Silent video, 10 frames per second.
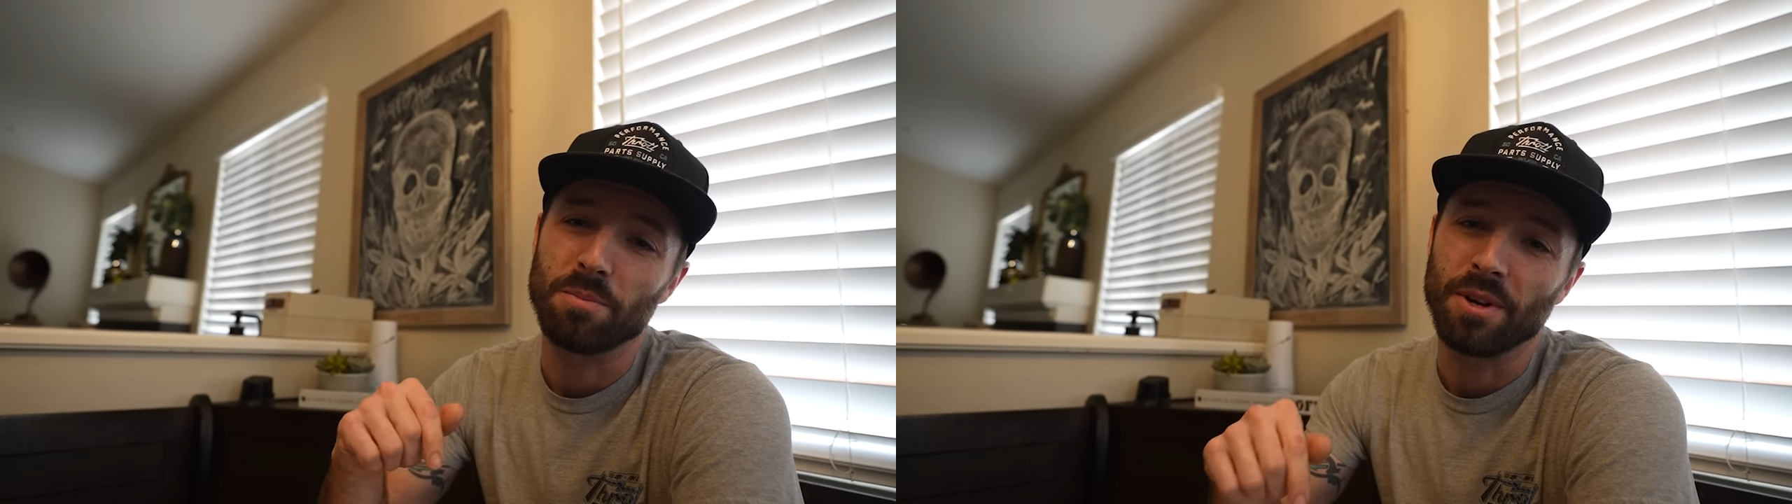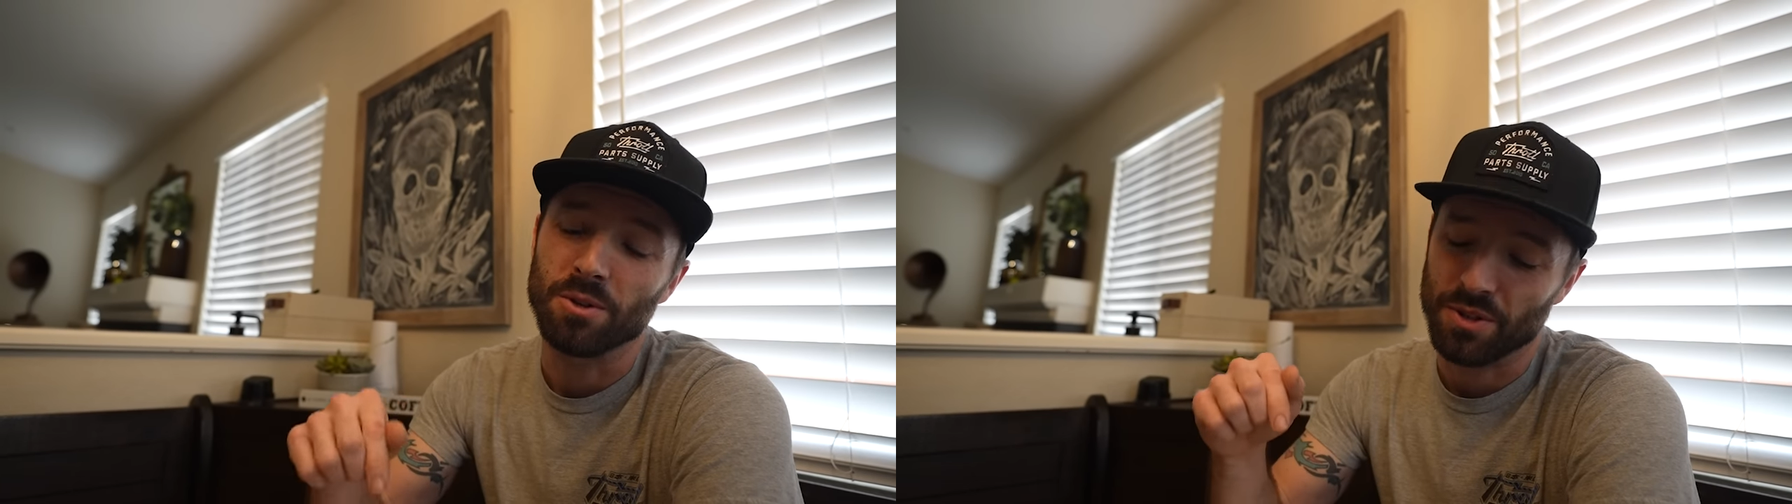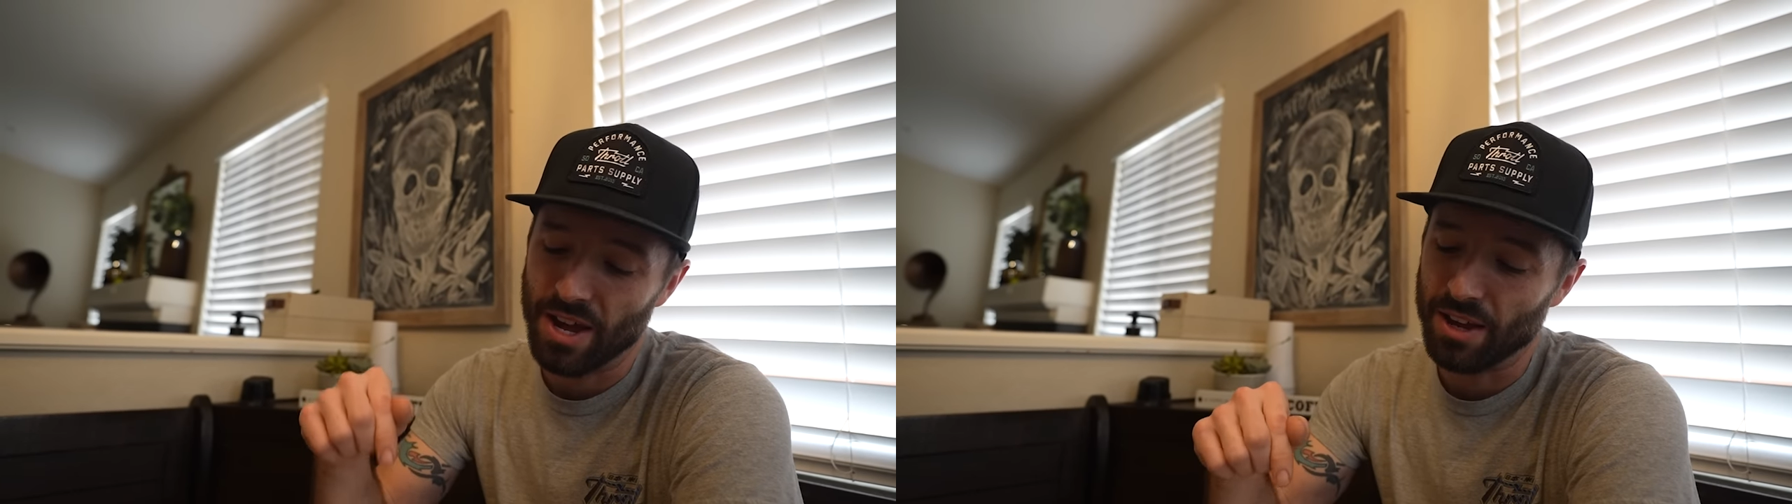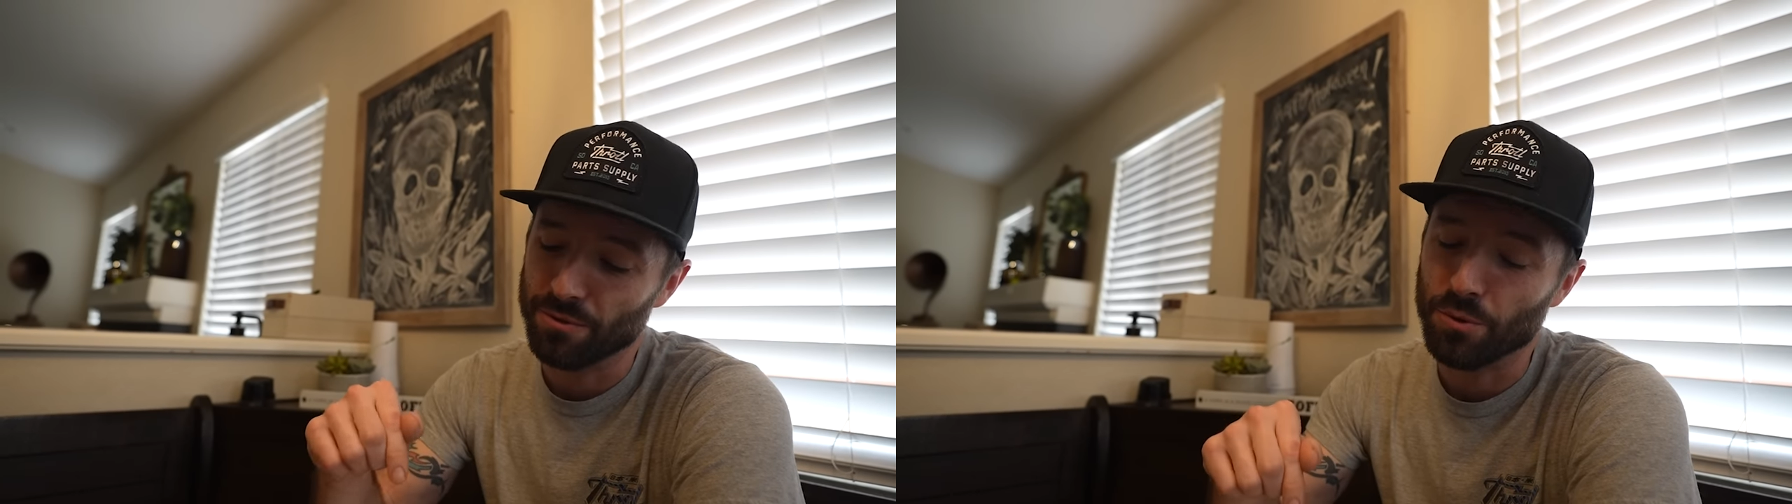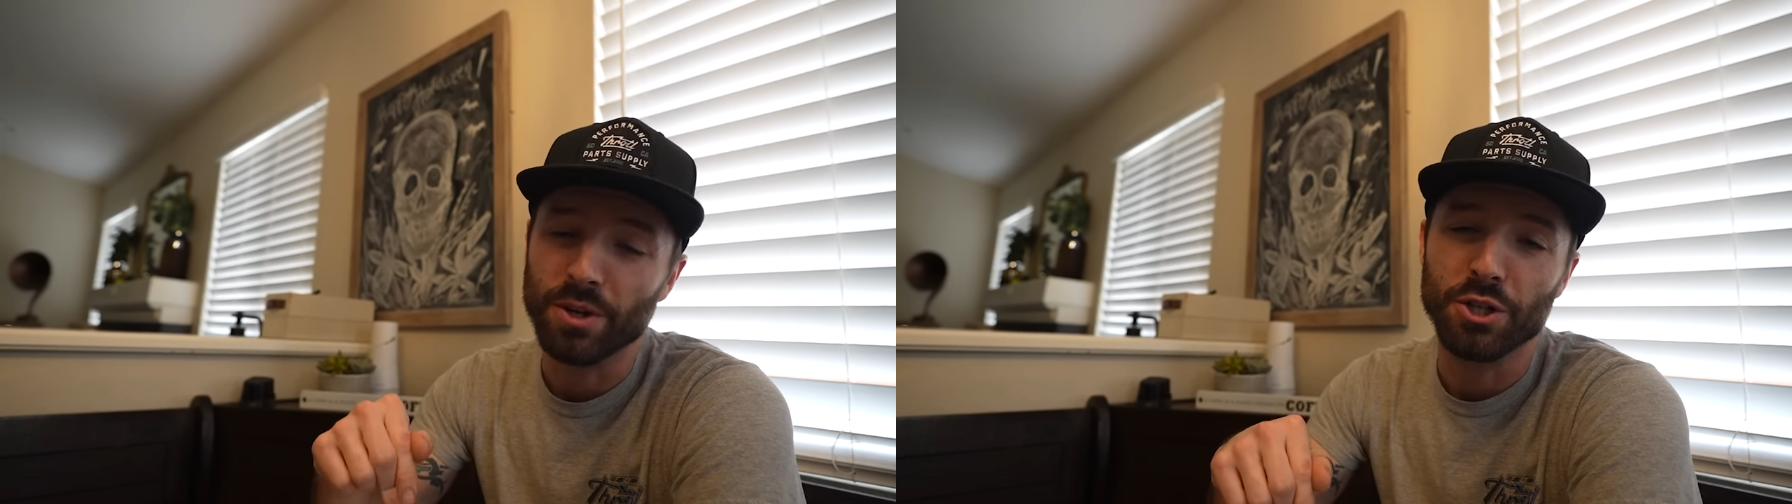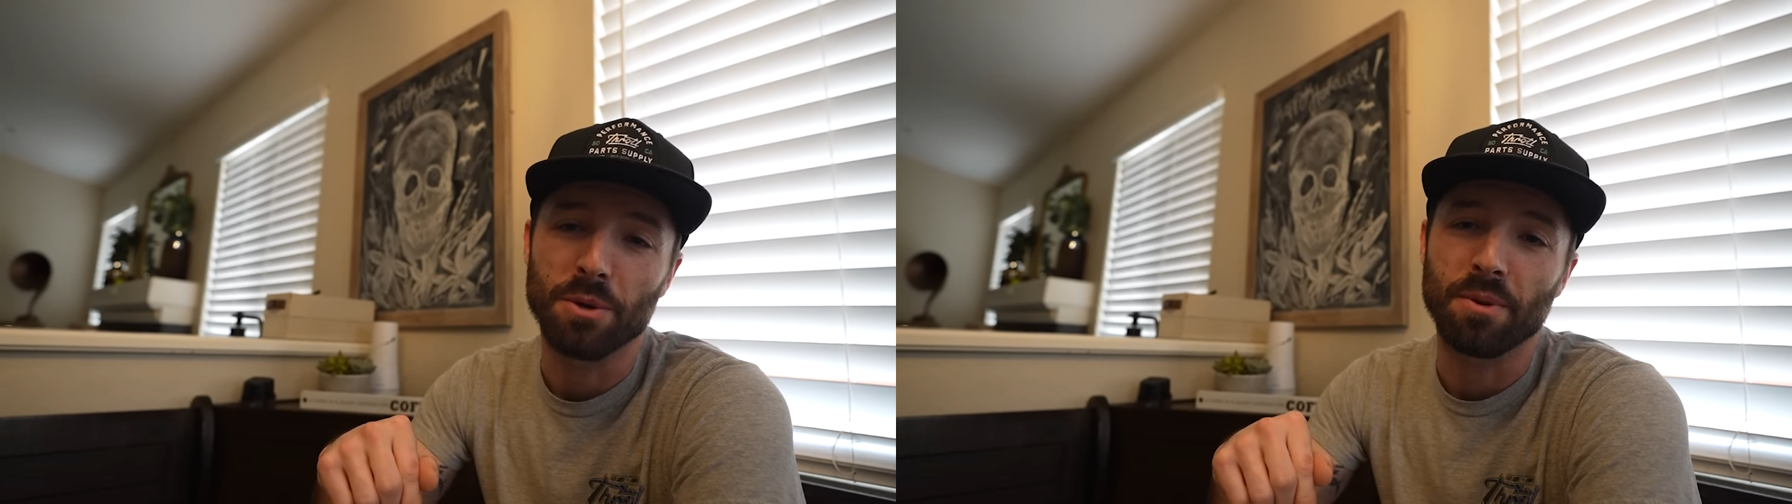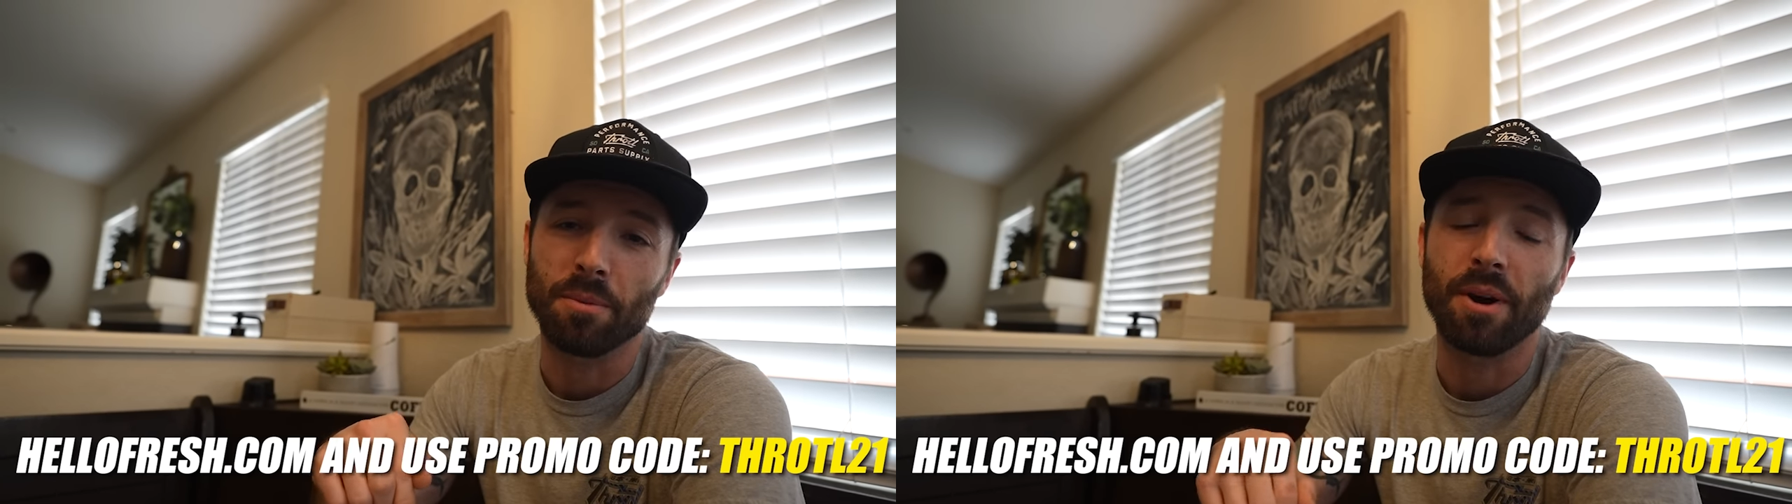meals and free shipping